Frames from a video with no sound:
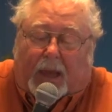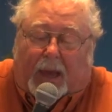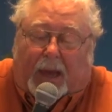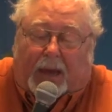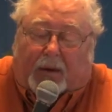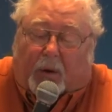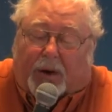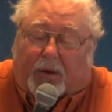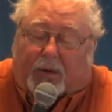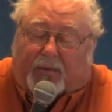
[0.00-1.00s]
And
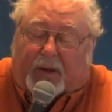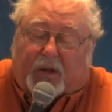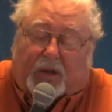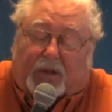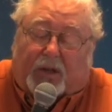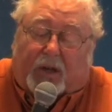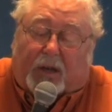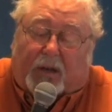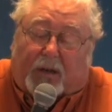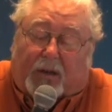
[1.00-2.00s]
according to Ephesians
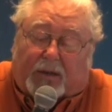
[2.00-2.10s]
uh,